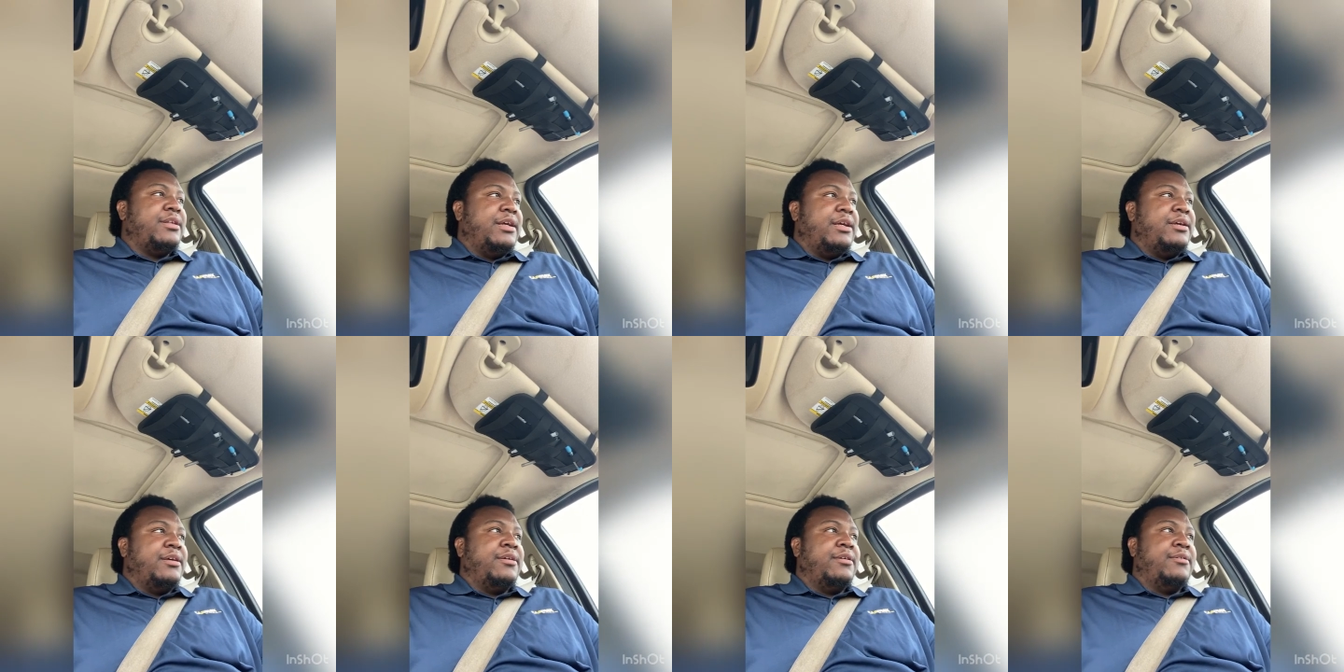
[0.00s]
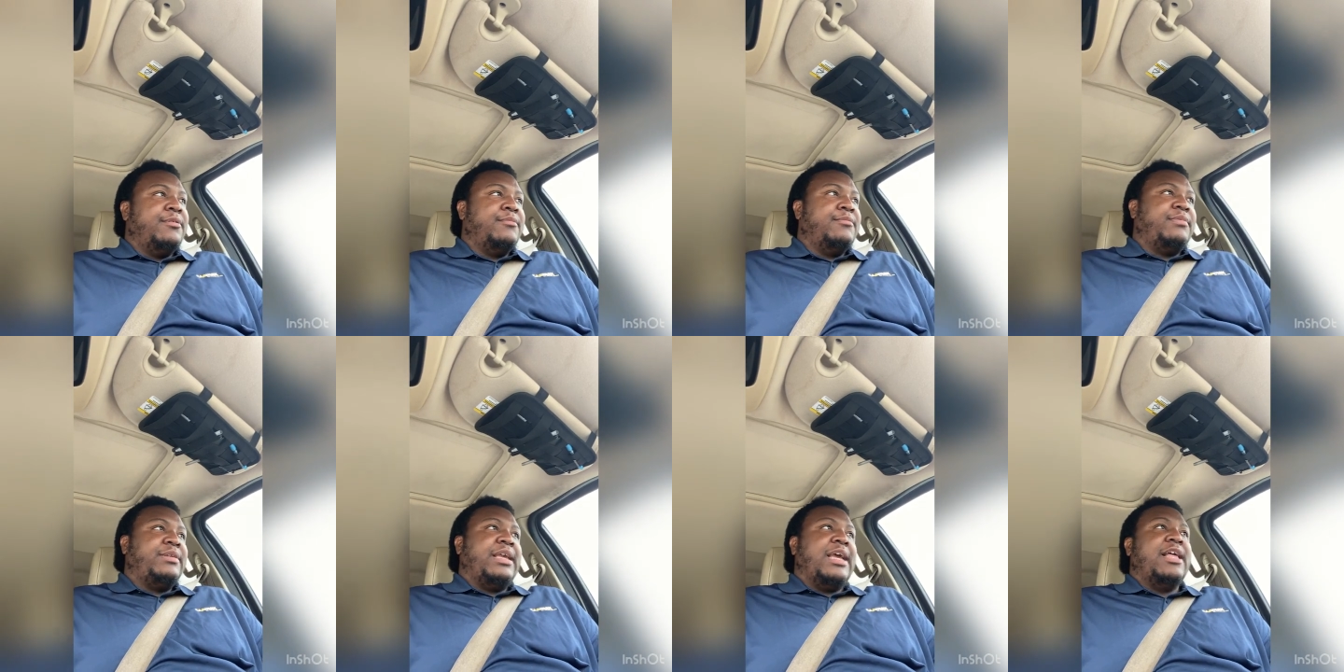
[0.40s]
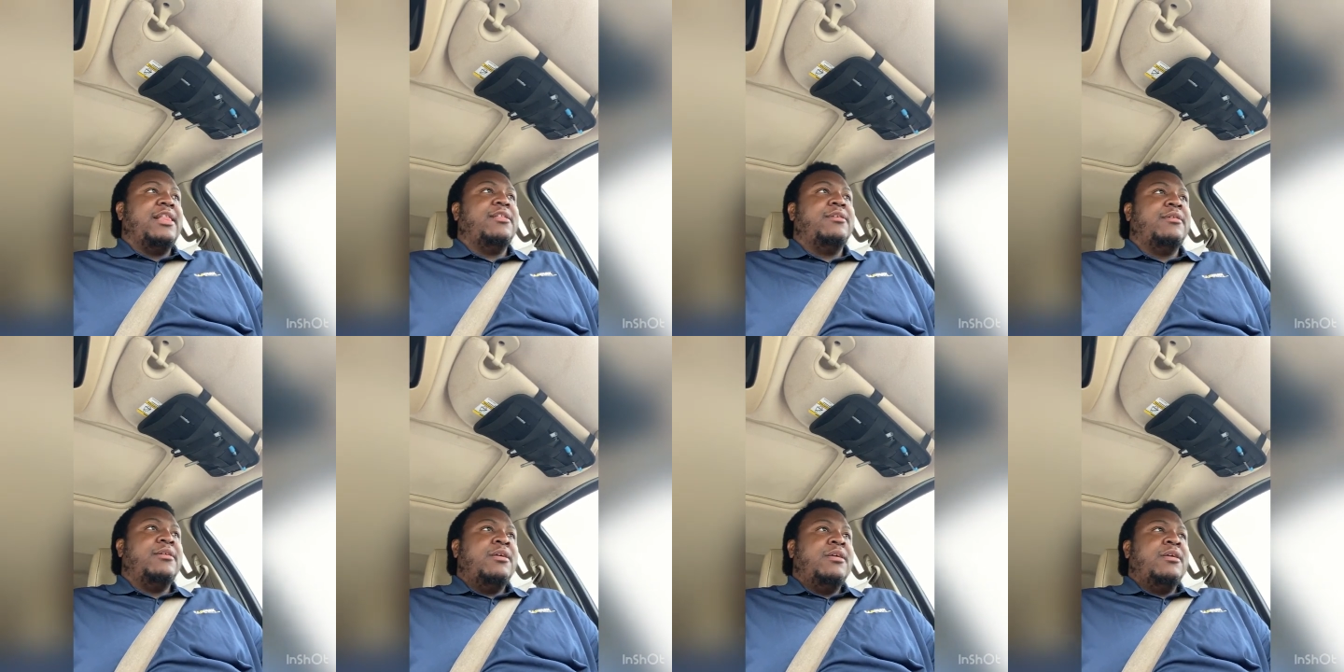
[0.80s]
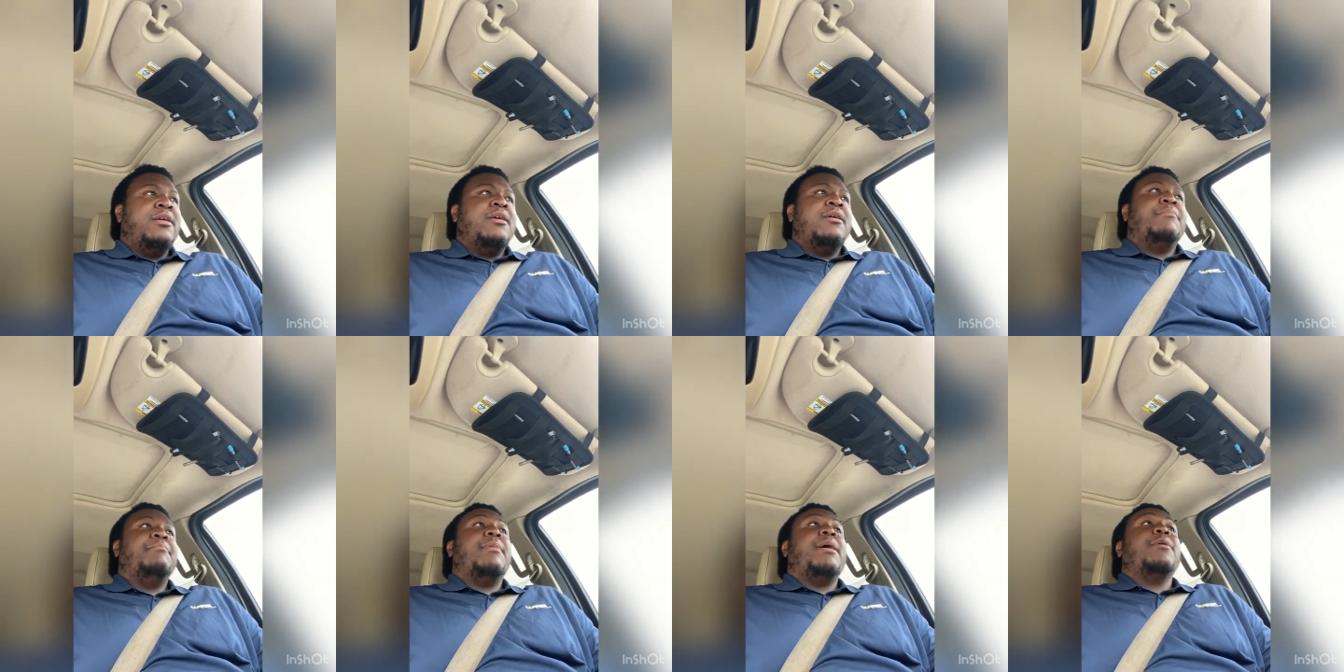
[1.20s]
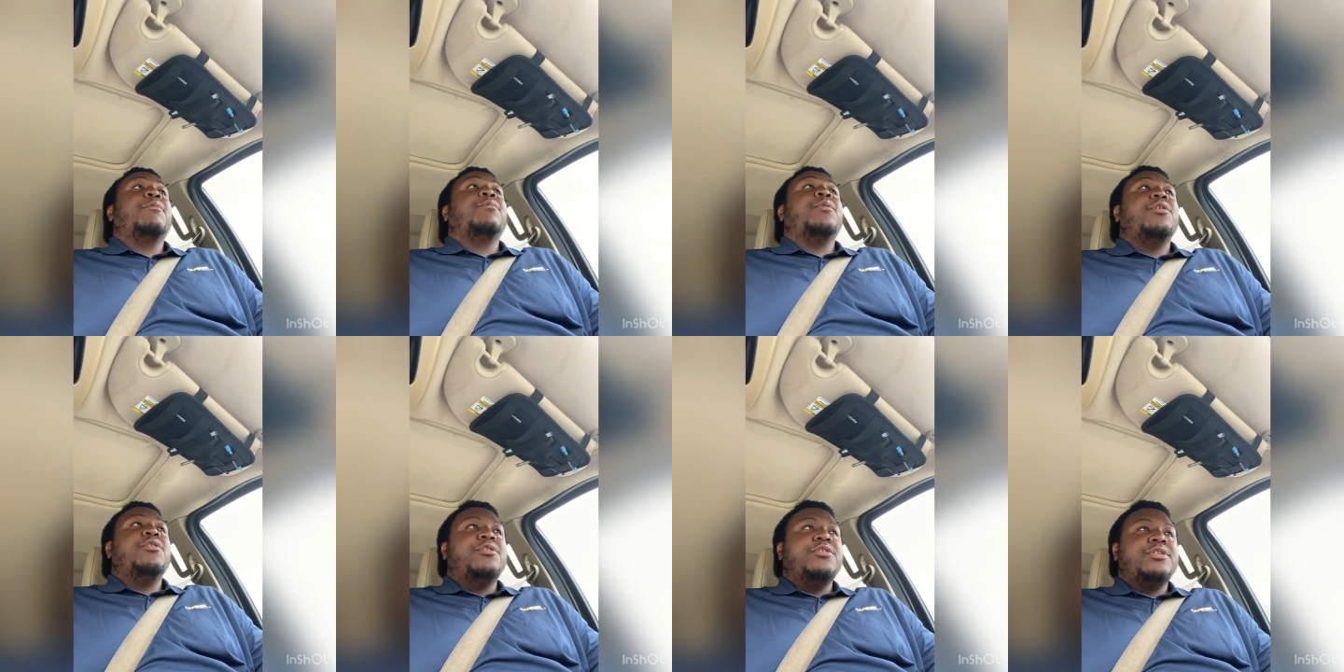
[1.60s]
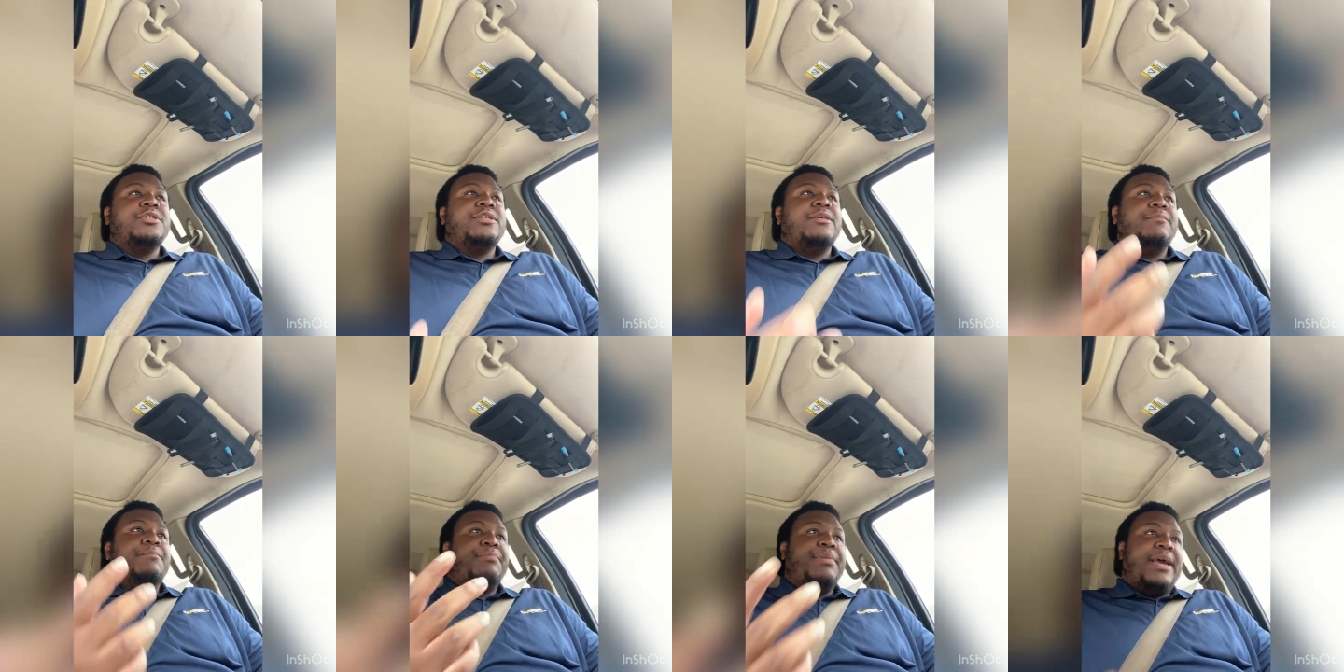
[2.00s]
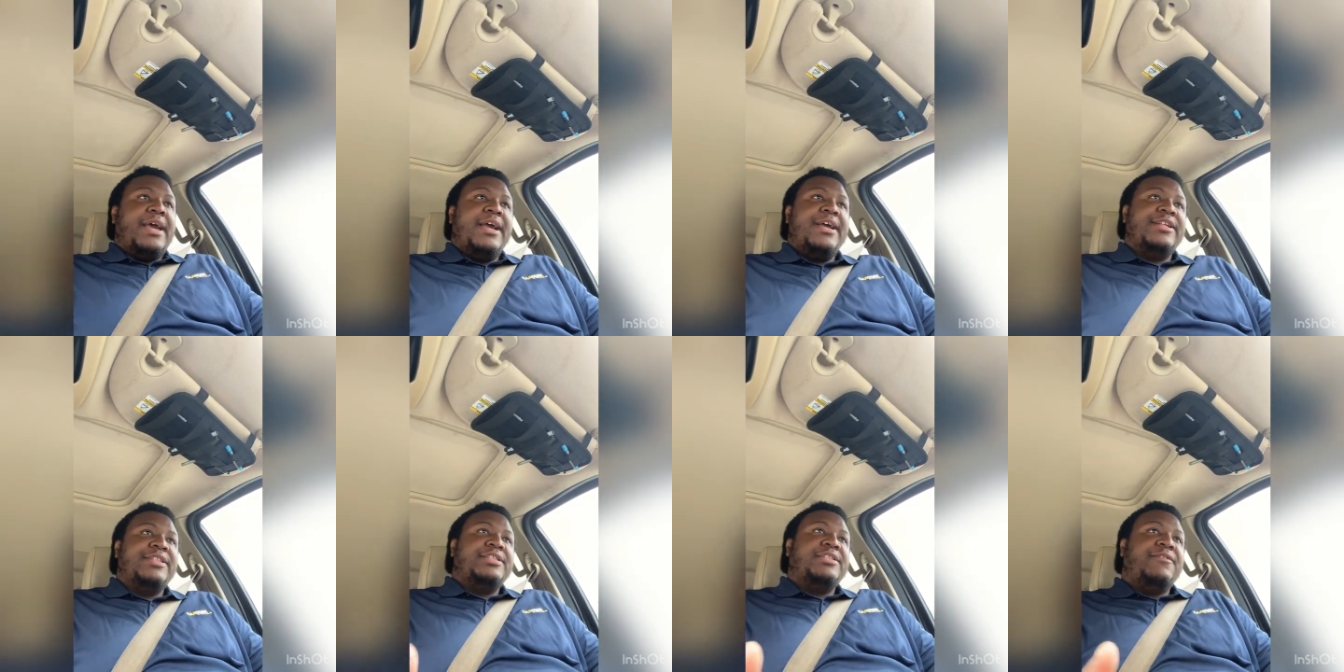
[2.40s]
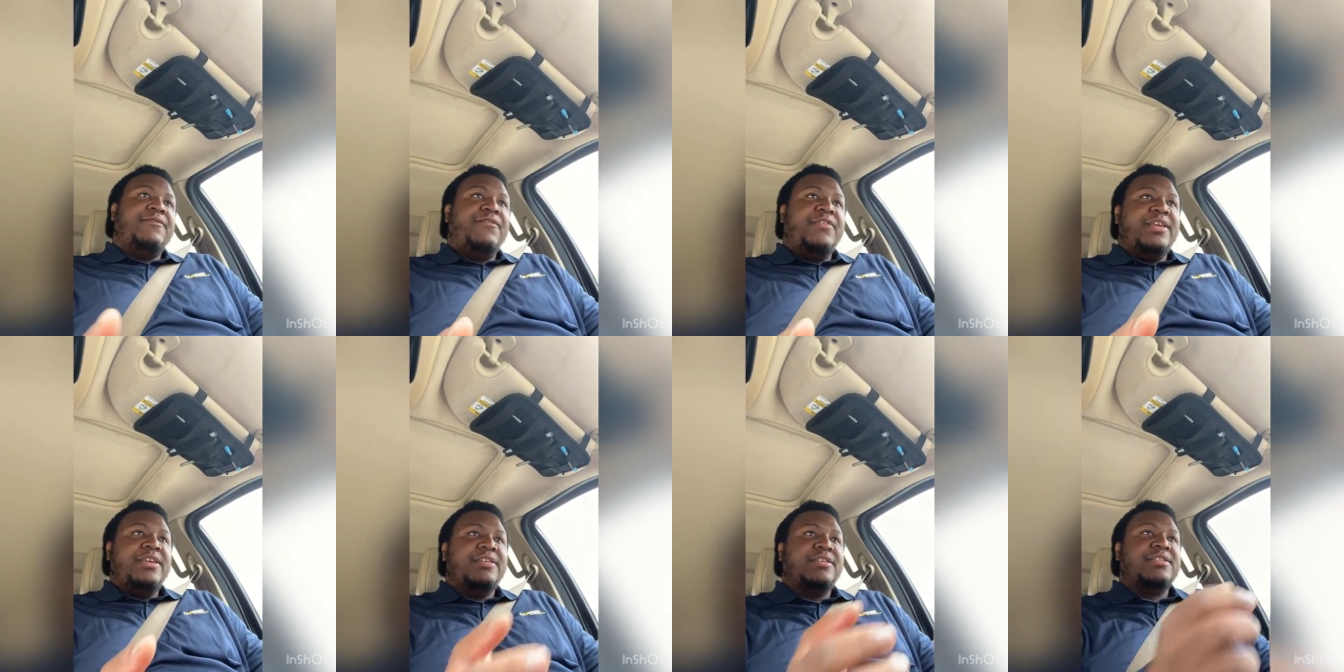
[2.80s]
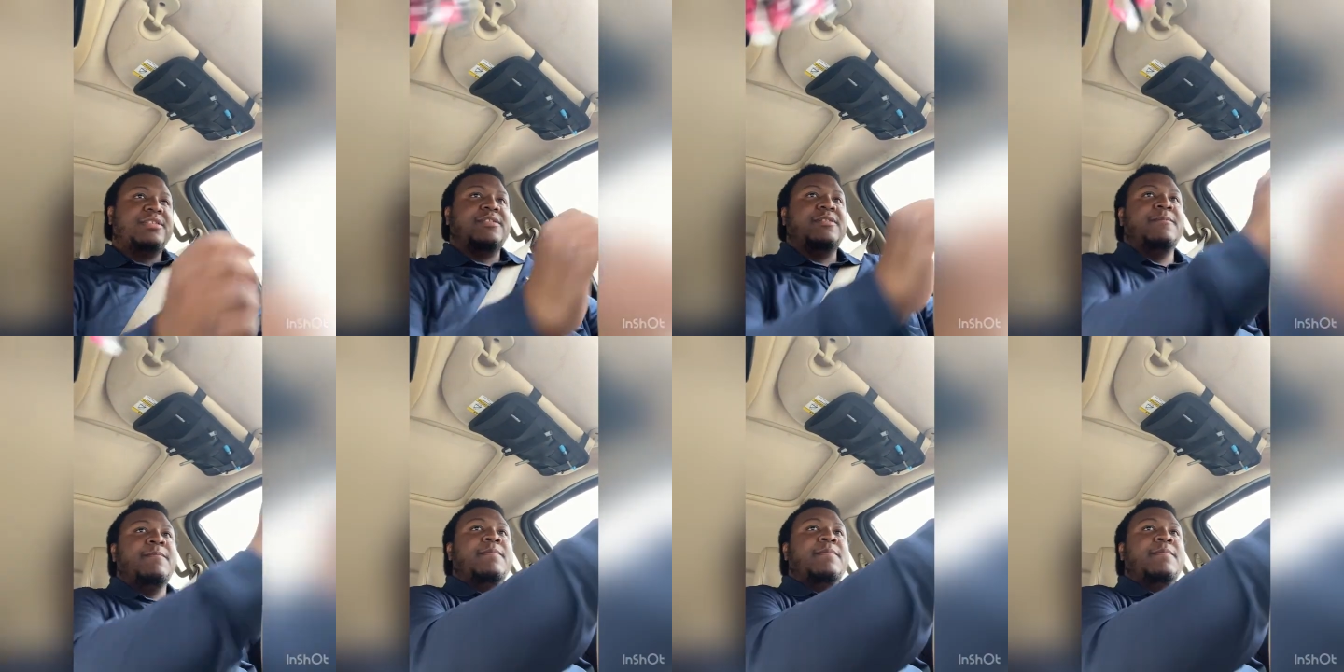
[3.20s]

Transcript: my rotors and pads fixed,